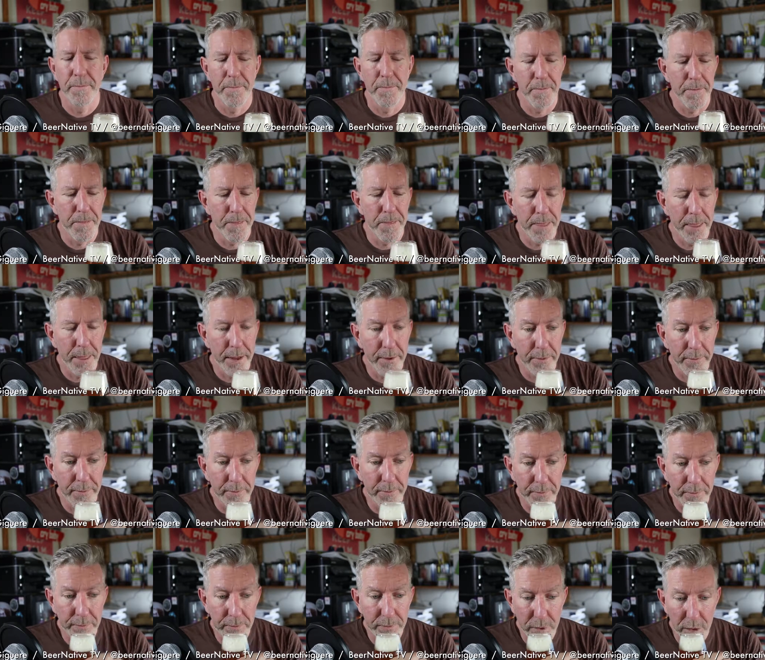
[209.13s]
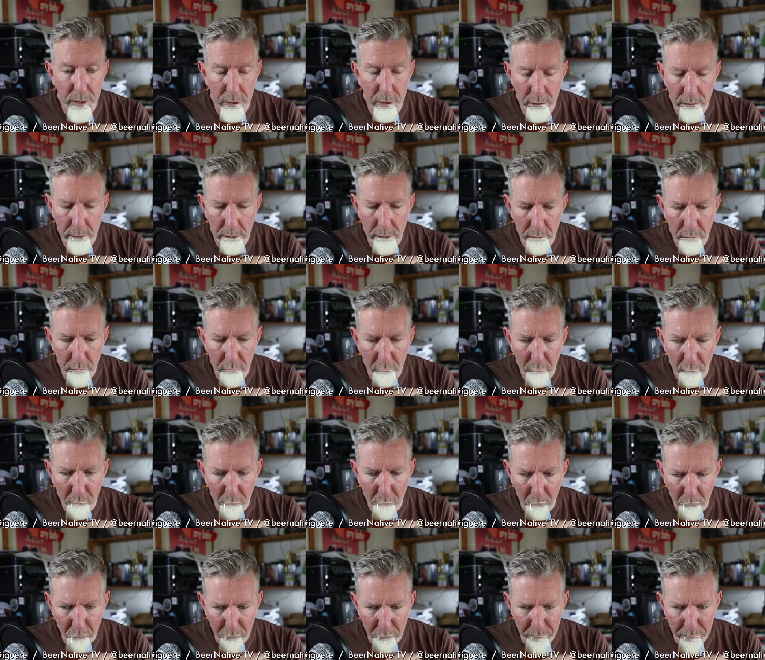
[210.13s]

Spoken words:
No one is speaking in this clip.